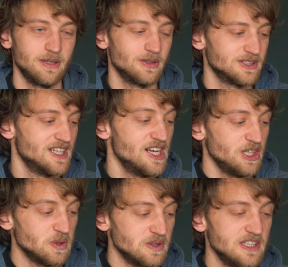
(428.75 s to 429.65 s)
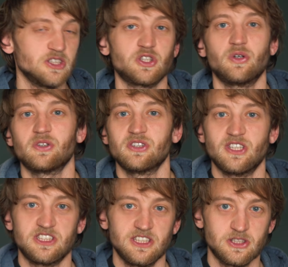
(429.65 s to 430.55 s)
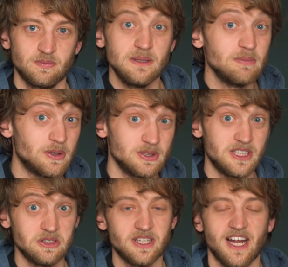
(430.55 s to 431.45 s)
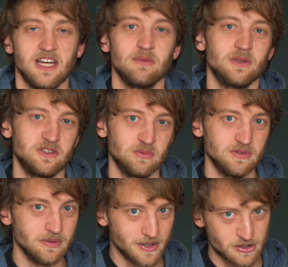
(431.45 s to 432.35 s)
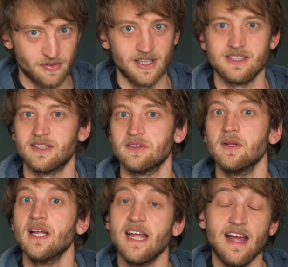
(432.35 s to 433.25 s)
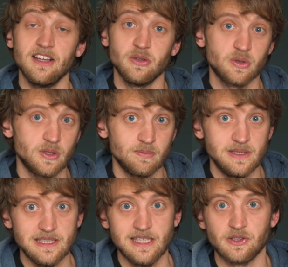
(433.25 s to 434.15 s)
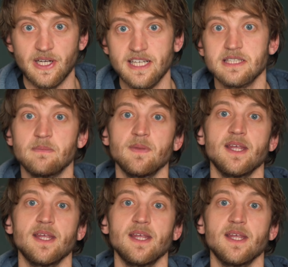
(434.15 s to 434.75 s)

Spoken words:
because you need a shorter shutter speed because here the animal is moving much faster. And you're completely right.